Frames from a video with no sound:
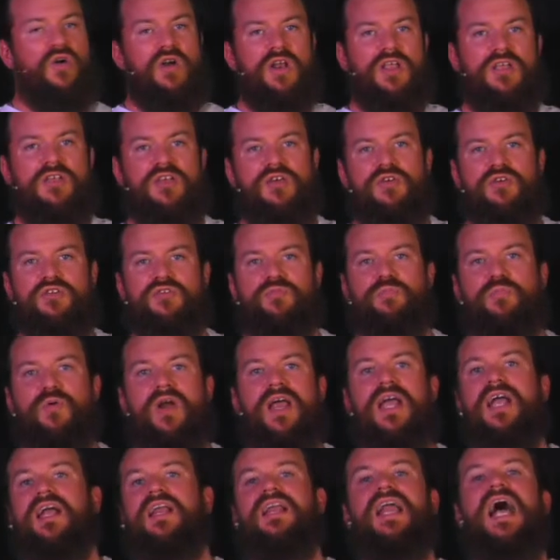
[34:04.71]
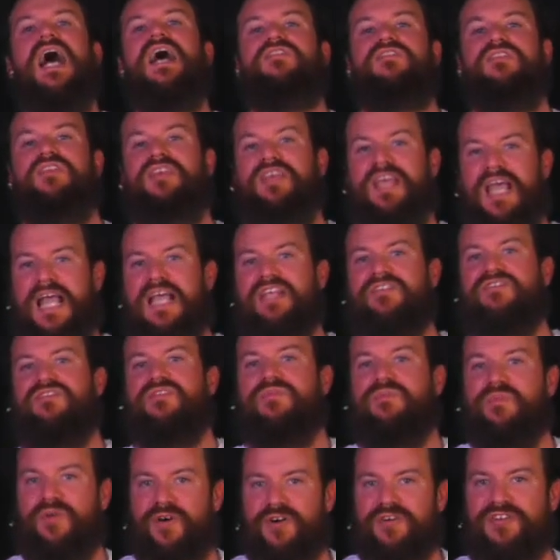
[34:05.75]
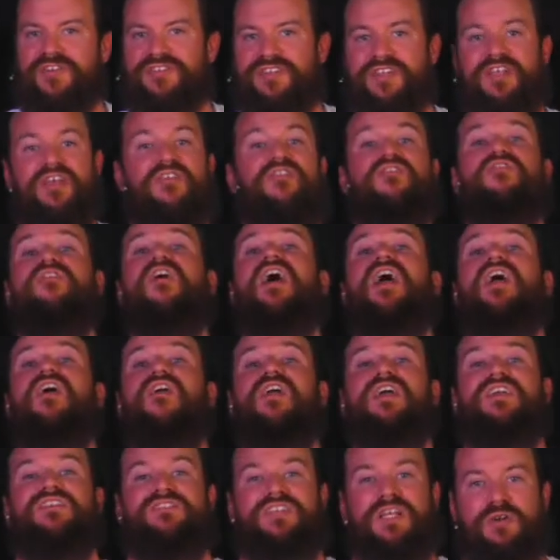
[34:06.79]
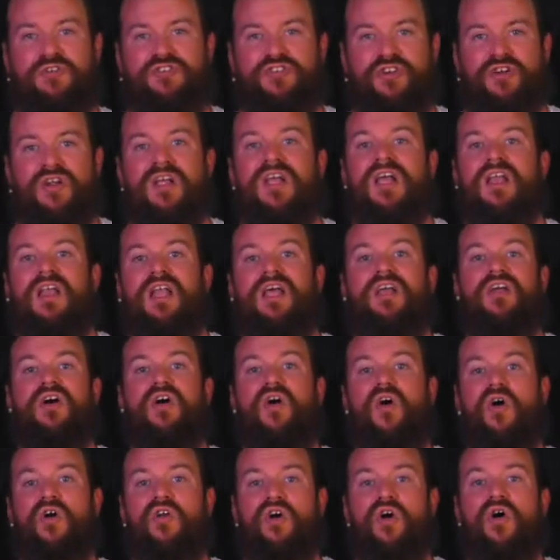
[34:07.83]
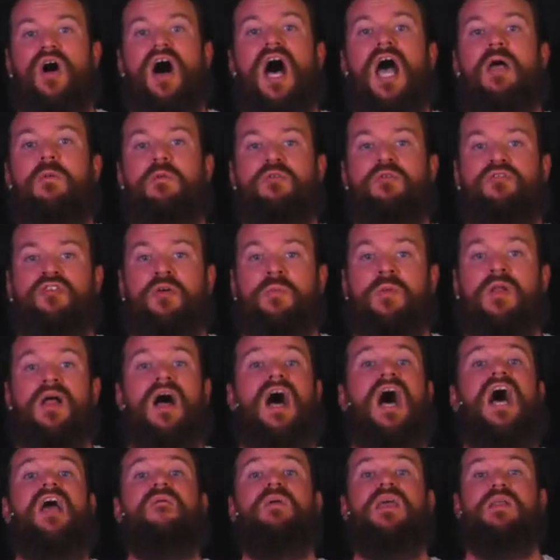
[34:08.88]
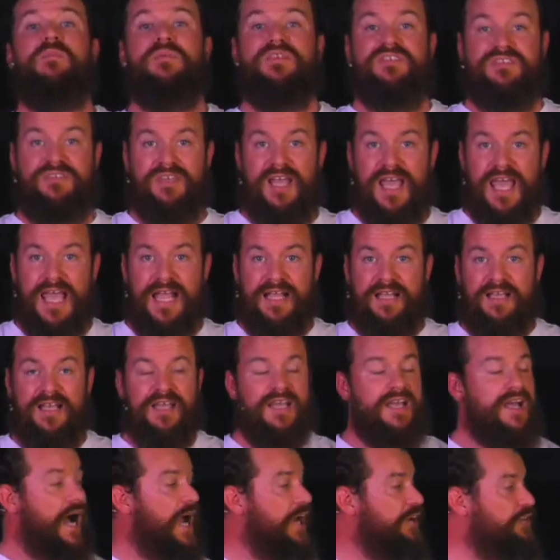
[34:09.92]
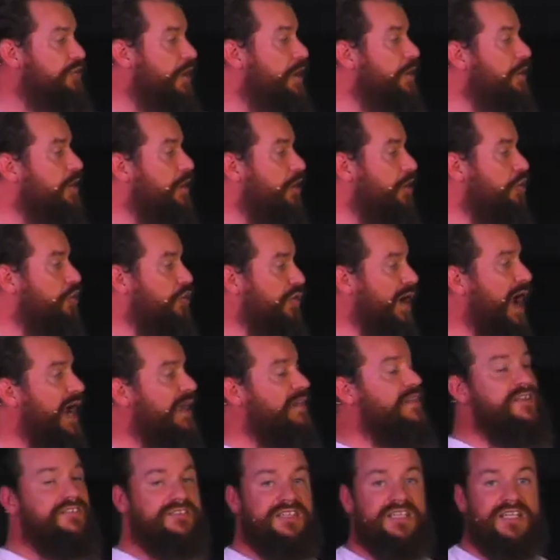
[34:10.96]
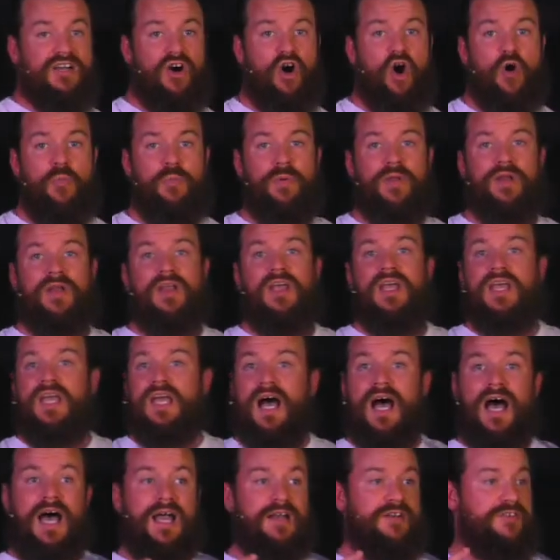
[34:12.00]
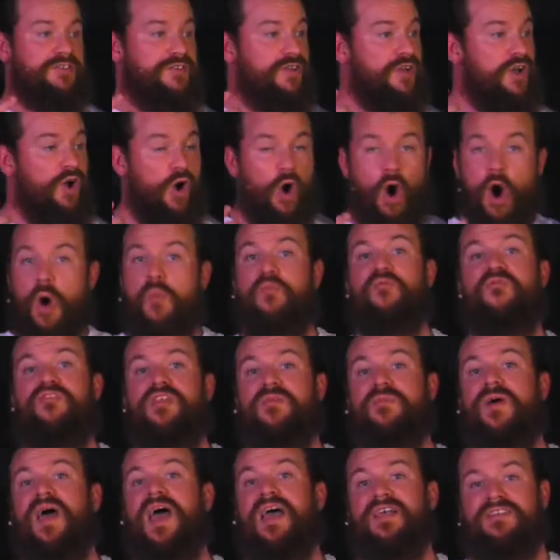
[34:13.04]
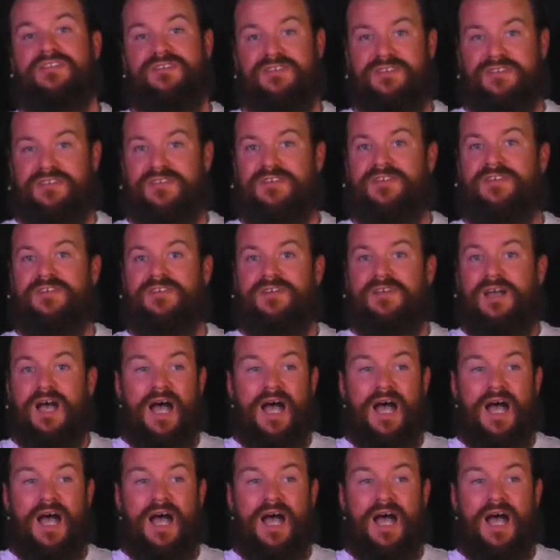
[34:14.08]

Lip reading: only used break glass in case of emergency, like a fire extinguisher. Like, oh no, I'm in trouble. I've made a mistake, and so I'm going to crack this thing open and hope for the best.